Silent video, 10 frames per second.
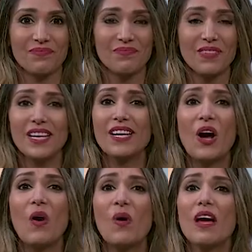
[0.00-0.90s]
you know,
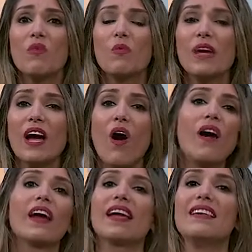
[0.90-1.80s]
we are
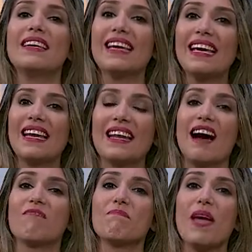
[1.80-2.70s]
in need of
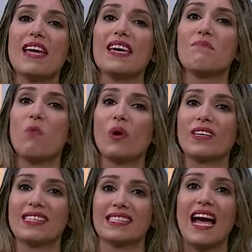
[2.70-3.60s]
making more
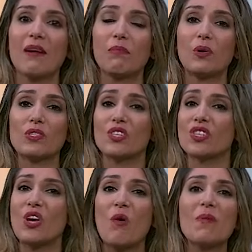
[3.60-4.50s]
disciples.
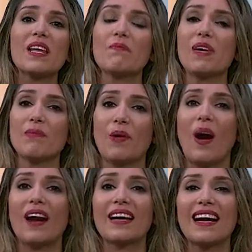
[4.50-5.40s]
So many people are
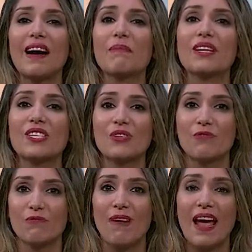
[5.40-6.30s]
coming to
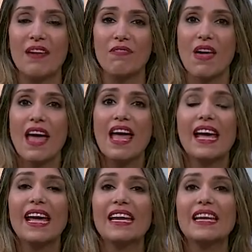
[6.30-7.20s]
faith
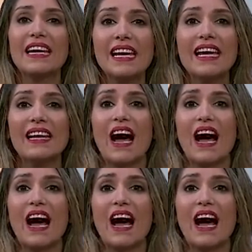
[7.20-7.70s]
in need of